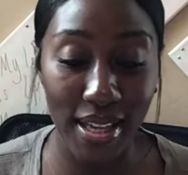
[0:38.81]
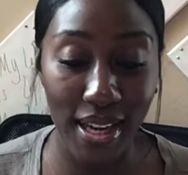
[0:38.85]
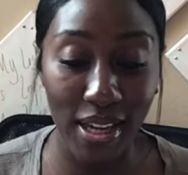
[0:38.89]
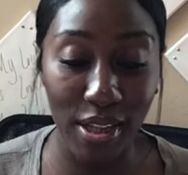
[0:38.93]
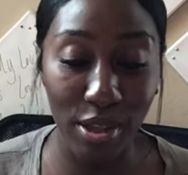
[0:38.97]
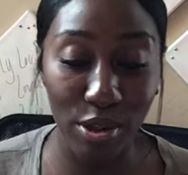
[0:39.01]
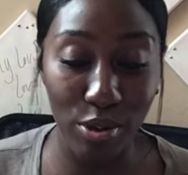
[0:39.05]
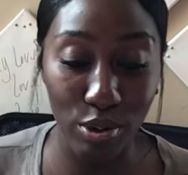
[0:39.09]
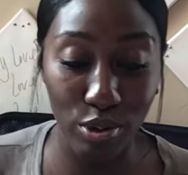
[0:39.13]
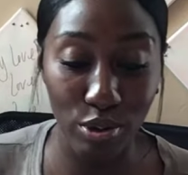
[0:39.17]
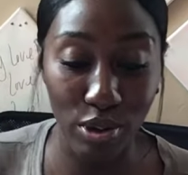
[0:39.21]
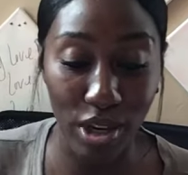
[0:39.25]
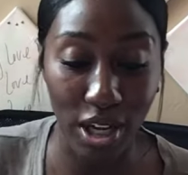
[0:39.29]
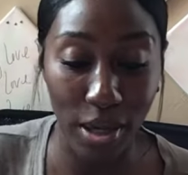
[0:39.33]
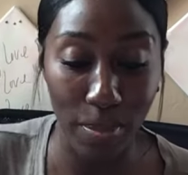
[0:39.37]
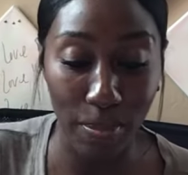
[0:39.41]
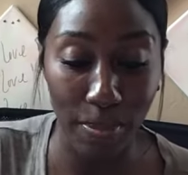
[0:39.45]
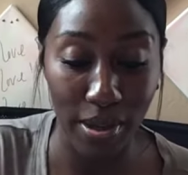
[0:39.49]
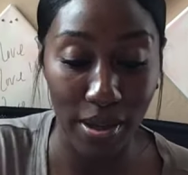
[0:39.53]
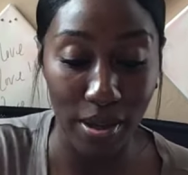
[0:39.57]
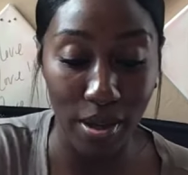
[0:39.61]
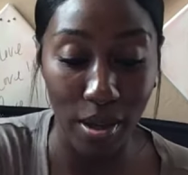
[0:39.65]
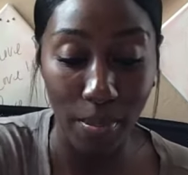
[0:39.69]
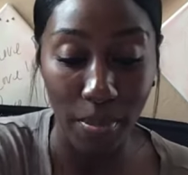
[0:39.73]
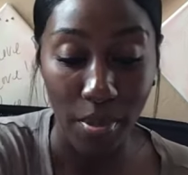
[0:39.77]
I do try to
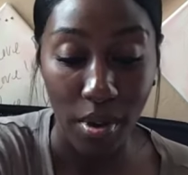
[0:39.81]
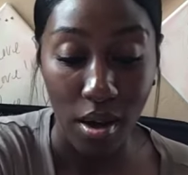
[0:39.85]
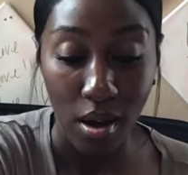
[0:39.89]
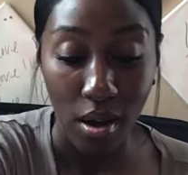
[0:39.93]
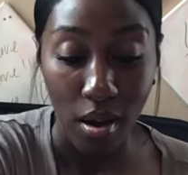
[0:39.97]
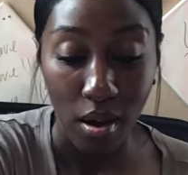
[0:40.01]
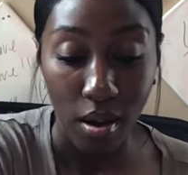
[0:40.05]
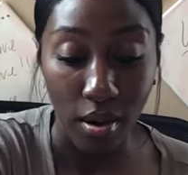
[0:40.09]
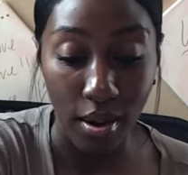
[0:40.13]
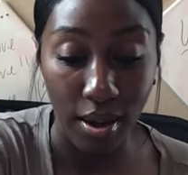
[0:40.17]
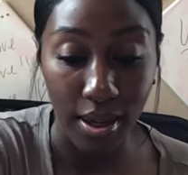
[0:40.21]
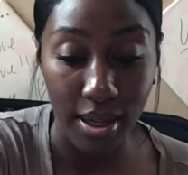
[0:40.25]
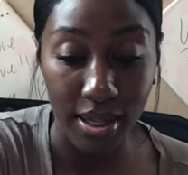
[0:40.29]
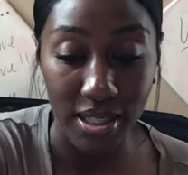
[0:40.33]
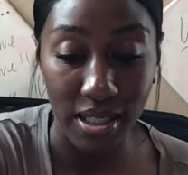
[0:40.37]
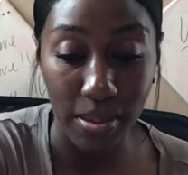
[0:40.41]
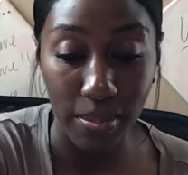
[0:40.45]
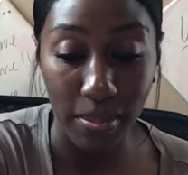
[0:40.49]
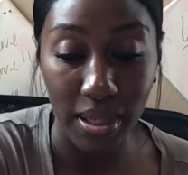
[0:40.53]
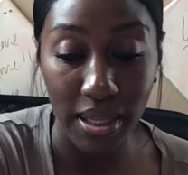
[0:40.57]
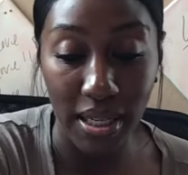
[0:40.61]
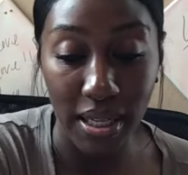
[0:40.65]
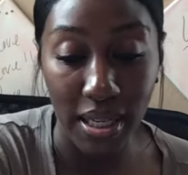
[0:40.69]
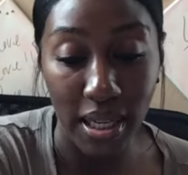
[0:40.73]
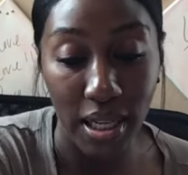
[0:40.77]
pick up on as
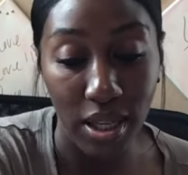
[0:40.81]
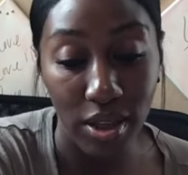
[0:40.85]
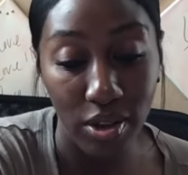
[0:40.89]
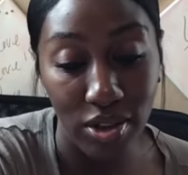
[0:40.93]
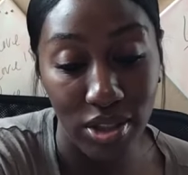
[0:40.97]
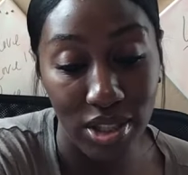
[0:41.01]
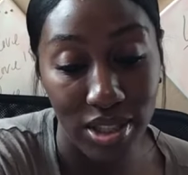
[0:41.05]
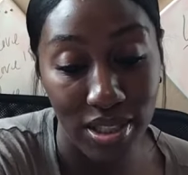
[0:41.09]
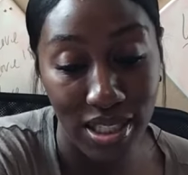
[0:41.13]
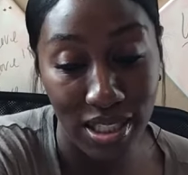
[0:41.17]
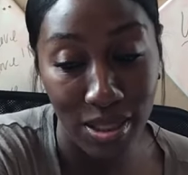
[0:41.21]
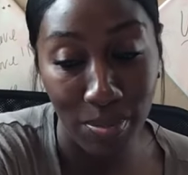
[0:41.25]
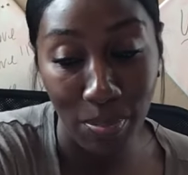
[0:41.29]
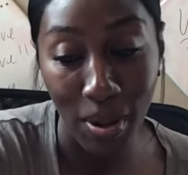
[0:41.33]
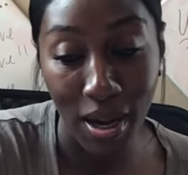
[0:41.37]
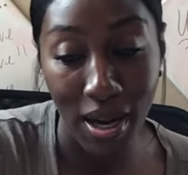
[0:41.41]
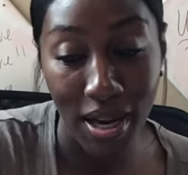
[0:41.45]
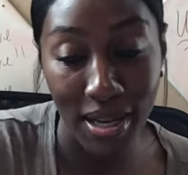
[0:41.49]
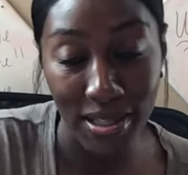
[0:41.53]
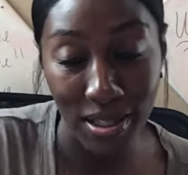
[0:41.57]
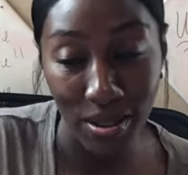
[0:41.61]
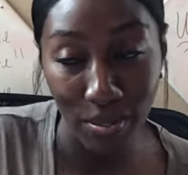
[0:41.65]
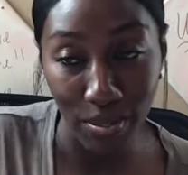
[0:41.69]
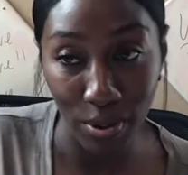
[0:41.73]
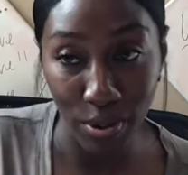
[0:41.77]
many energies as
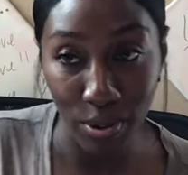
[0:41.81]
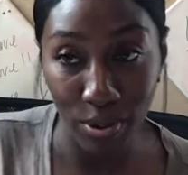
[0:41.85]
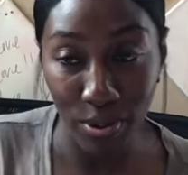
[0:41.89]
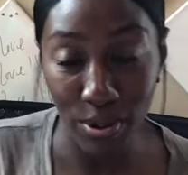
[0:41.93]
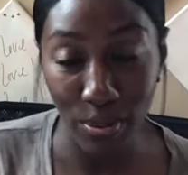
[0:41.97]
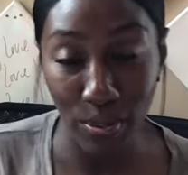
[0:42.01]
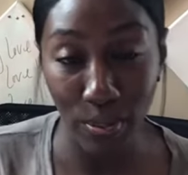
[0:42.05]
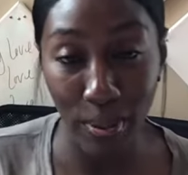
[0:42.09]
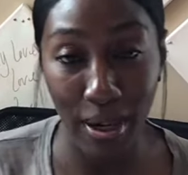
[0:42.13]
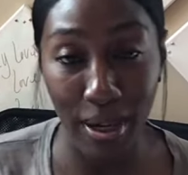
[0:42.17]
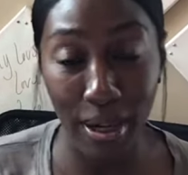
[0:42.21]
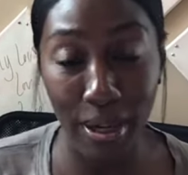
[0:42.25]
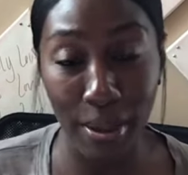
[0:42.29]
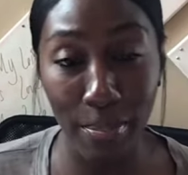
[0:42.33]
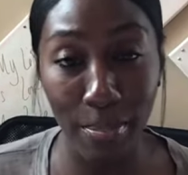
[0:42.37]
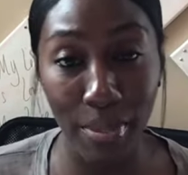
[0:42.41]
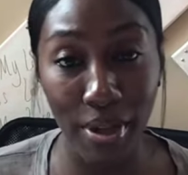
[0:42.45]
possible, right?